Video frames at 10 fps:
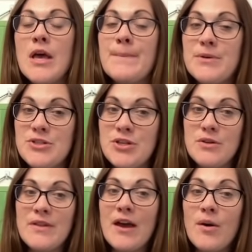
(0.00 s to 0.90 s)
But
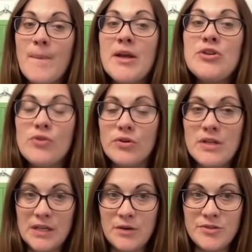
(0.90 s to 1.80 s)
two, they are my
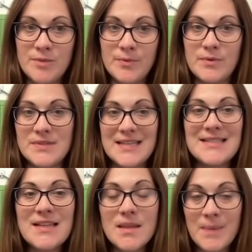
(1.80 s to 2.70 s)
non-negotiables.
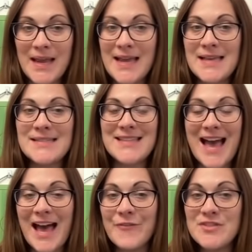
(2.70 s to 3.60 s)
These are the players that
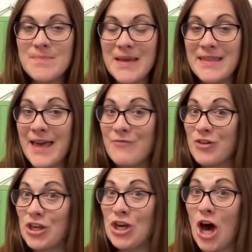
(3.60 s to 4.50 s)
have to be there
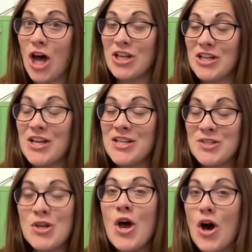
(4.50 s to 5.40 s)

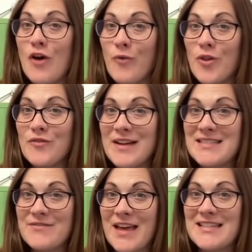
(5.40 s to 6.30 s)
regardless of what the
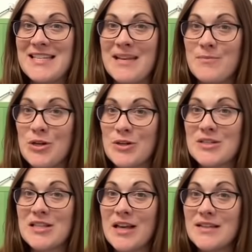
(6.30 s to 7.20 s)
rest of that team
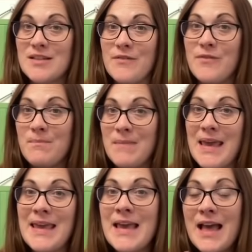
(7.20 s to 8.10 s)
looks like. So for
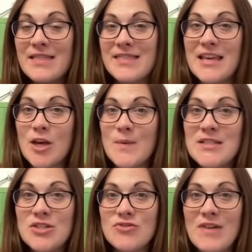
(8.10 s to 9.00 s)
me, they go
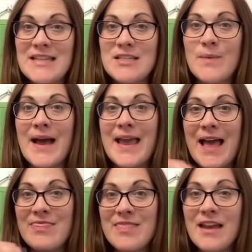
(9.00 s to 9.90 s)
in straight away.
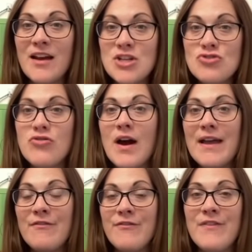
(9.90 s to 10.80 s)
And then I try
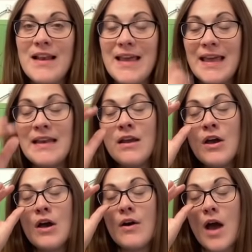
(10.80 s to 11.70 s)
and fill in
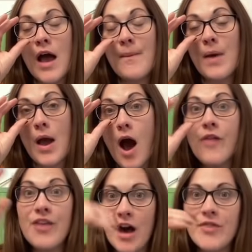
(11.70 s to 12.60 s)

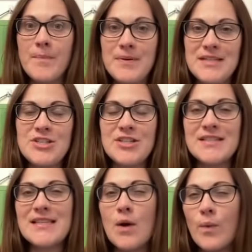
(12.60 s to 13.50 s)
the other
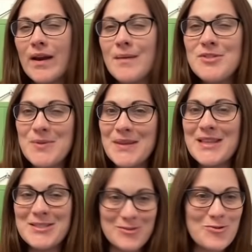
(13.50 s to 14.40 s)
positions. Now, when I'm doing
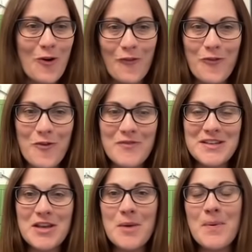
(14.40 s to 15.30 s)
this not for a
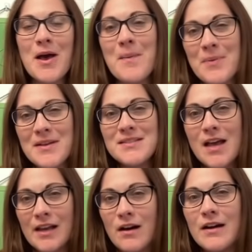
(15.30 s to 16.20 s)
video purpose,
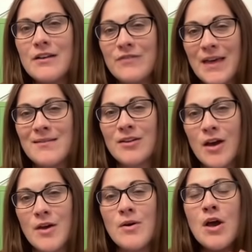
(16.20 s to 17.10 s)
I kind of then
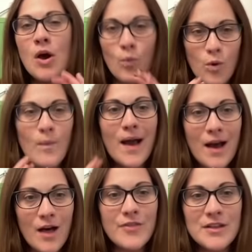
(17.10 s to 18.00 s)
go, well, my
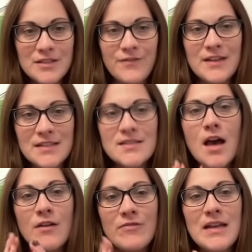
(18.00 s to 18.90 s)
other defenders that
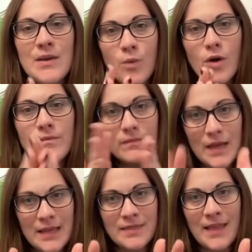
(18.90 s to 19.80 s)
I really want,
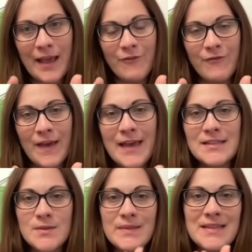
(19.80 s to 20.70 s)
in they fit.
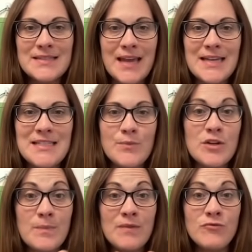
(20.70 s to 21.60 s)
So in this case, it would
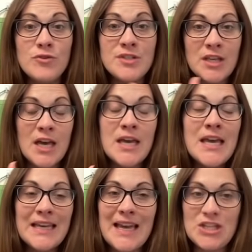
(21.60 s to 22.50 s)
have been Rudiger,
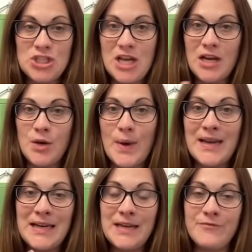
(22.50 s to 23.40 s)
Cancelo
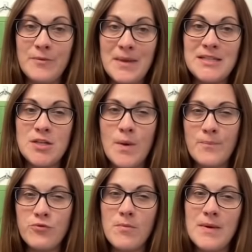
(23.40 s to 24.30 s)
and Livramento. And
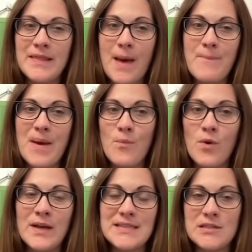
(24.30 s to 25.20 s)
probably that Ben
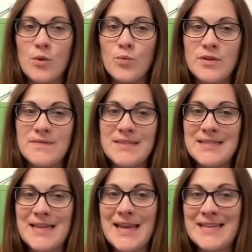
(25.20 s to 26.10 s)
White slot would have
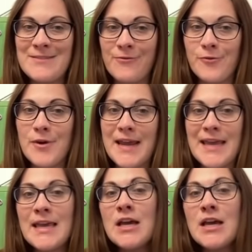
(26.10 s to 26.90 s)
stayed free